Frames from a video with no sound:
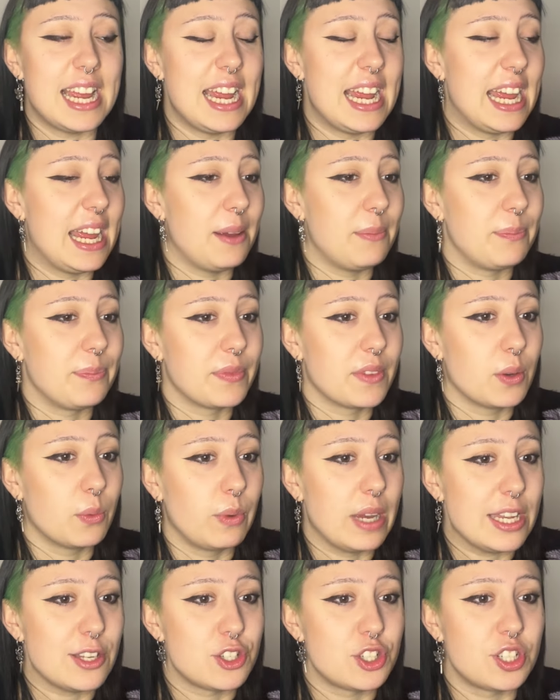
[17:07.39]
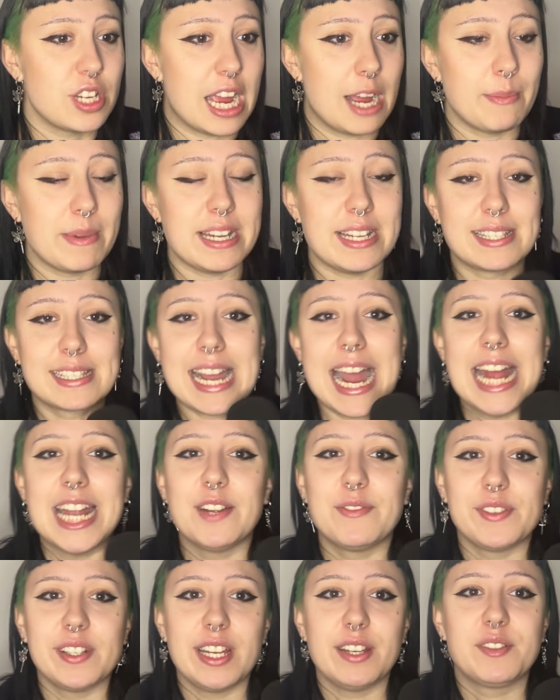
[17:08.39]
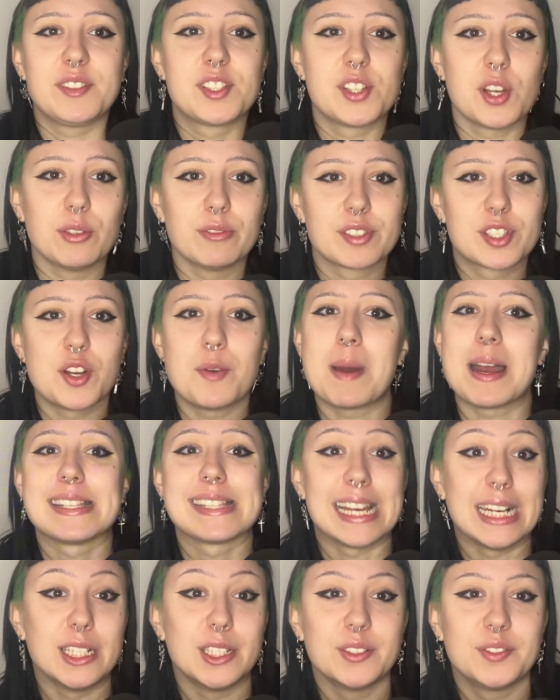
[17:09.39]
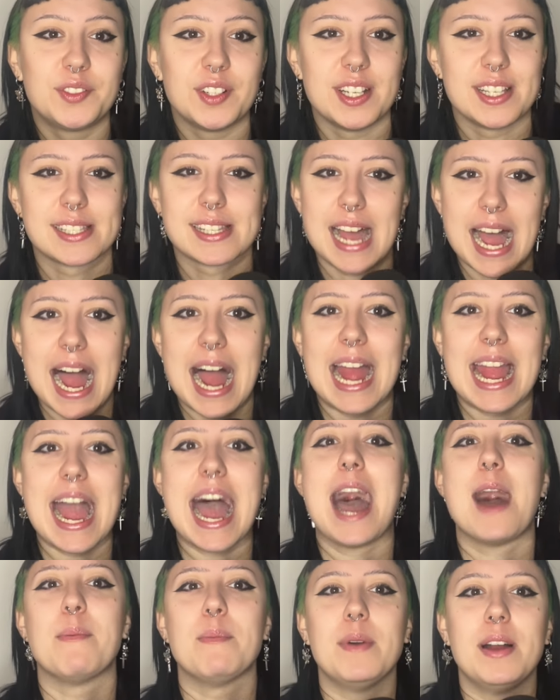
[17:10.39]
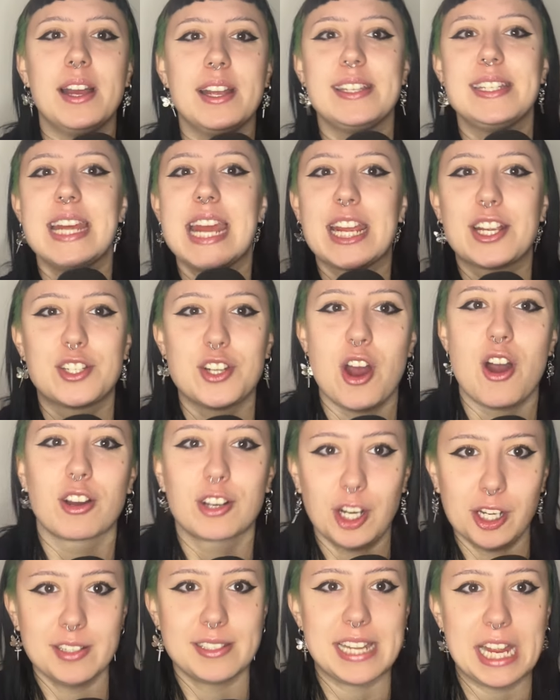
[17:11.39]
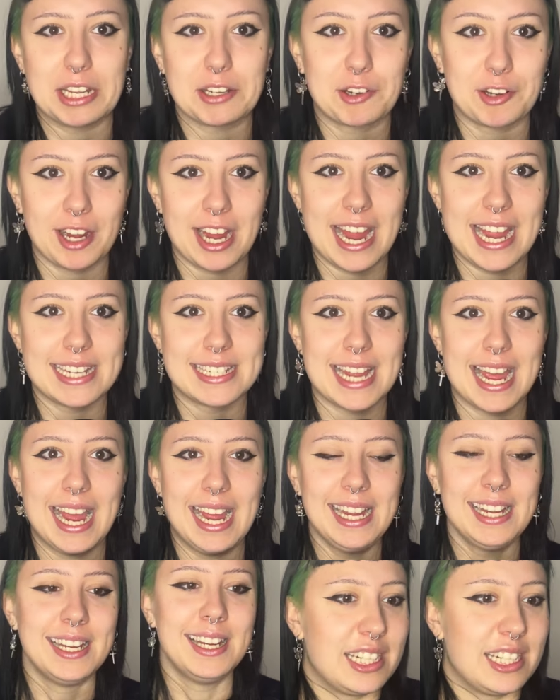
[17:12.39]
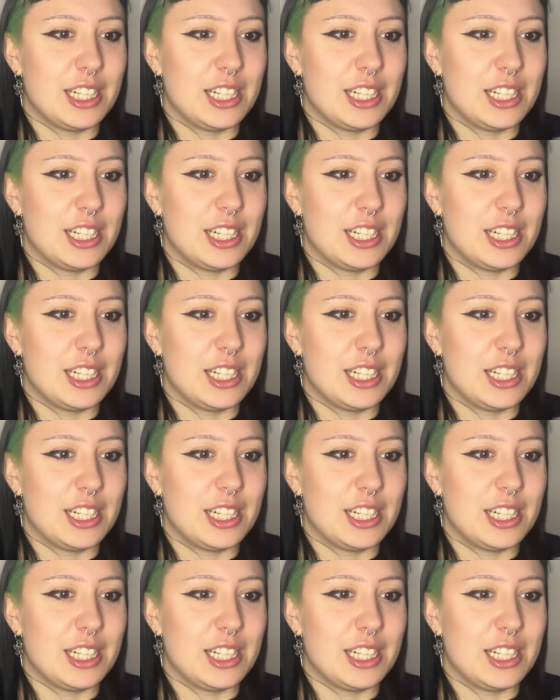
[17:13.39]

Um, which I mean is kind of an insult to myself as I am a TikTok content creator.